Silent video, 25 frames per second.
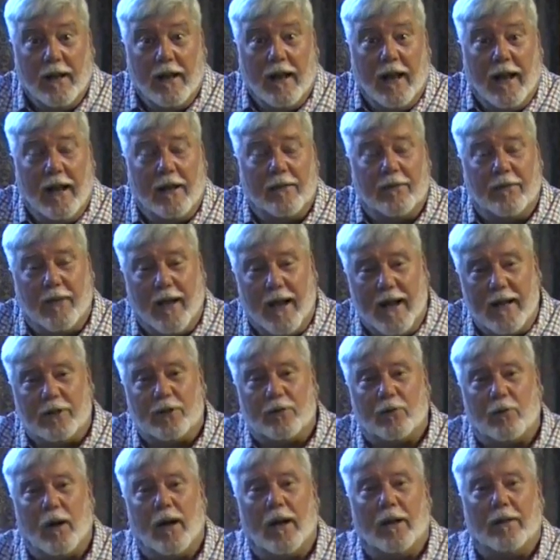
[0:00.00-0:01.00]
and
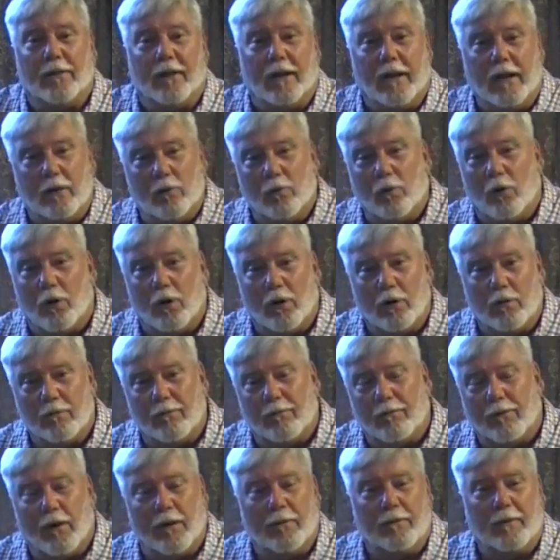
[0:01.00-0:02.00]
that's why they were
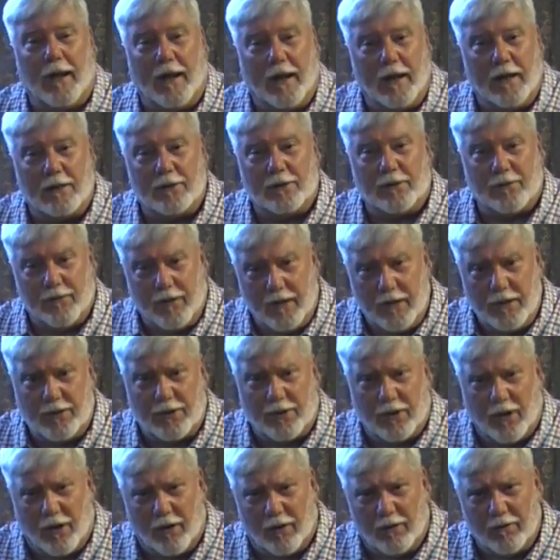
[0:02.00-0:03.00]
from the house of
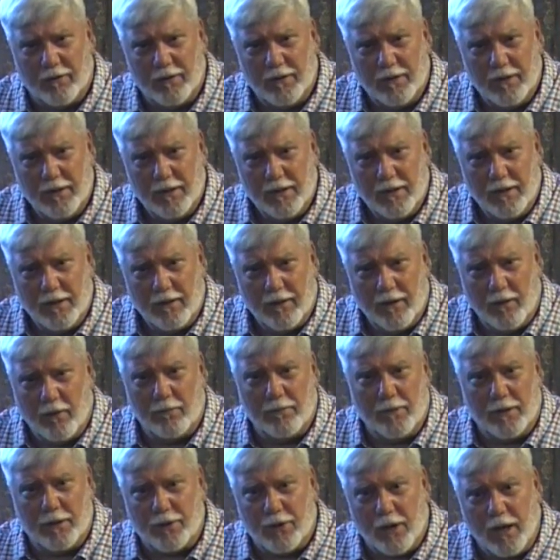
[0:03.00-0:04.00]
Esau. They were a
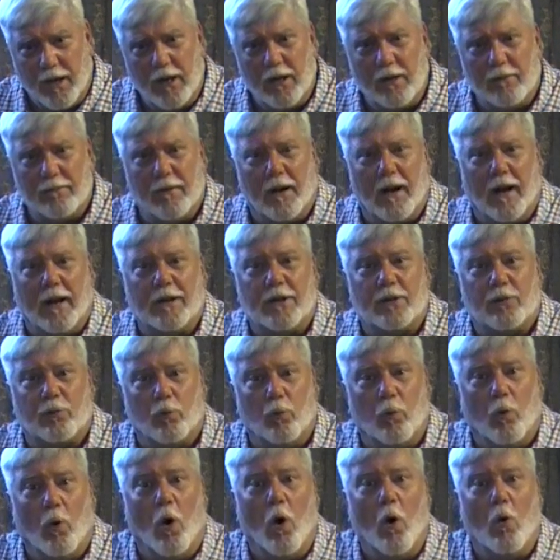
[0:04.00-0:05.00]
bunch of Edomites
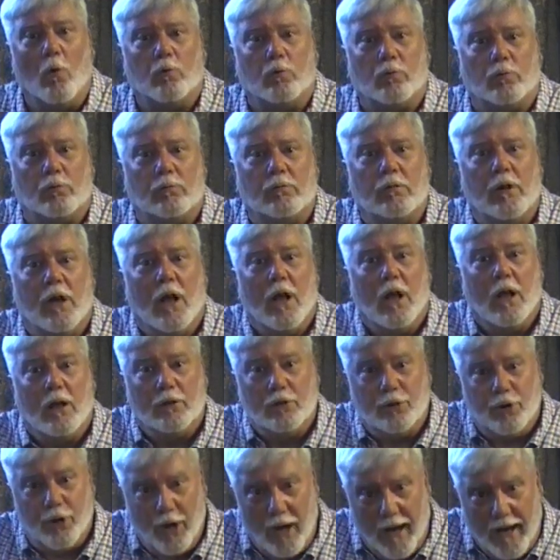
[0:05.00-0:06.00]
wanting
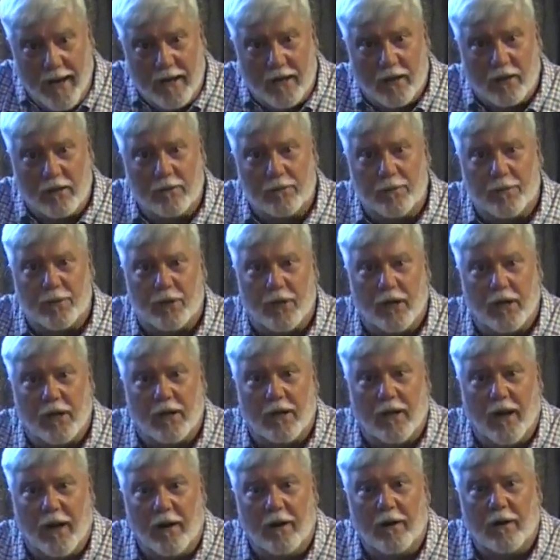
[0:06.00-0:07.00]
Jacob's
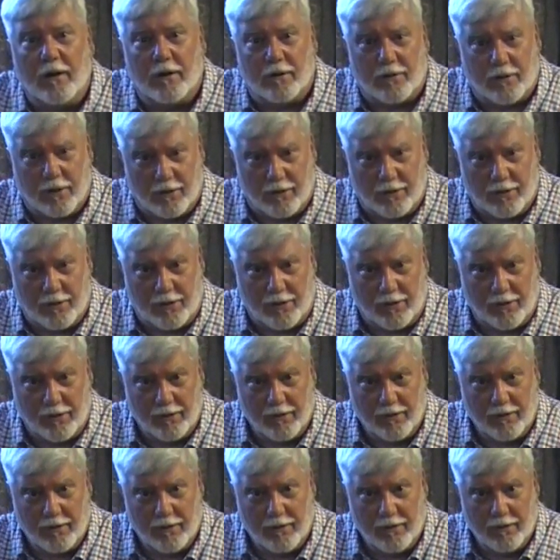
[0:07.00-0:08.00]
inheritance.
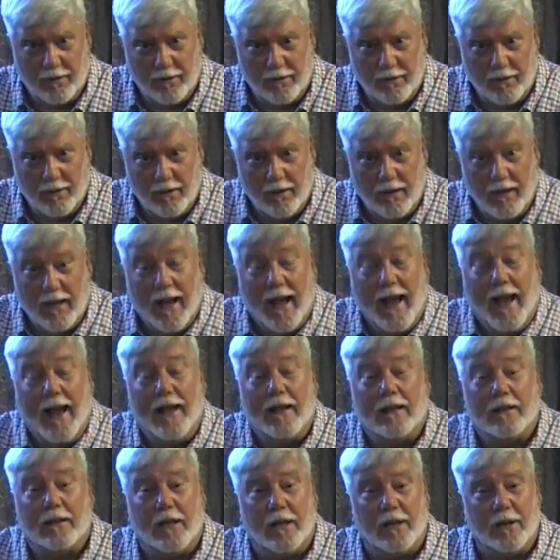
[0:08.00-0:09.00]

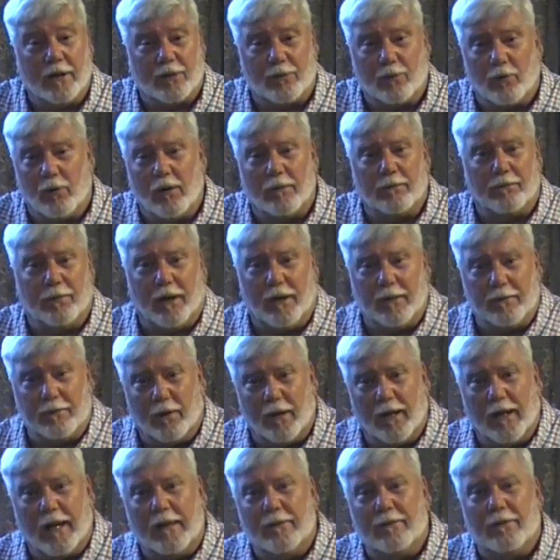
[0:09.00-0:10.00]
And guess what,
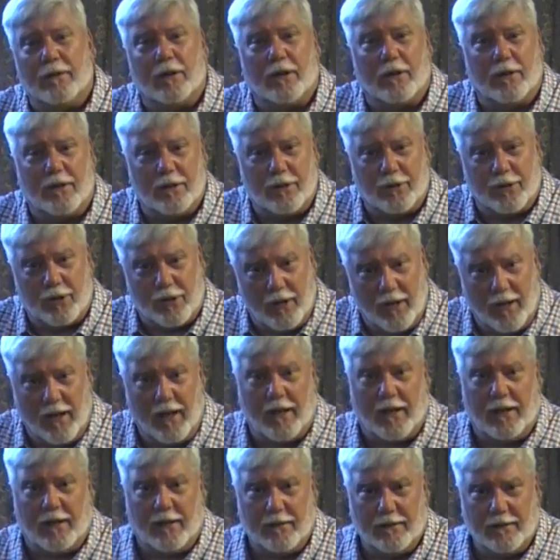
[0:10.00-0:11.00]
people? Even to this
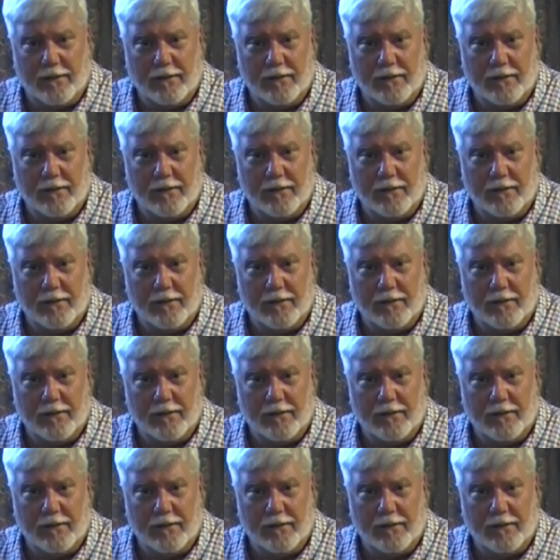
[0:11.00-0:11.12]
day,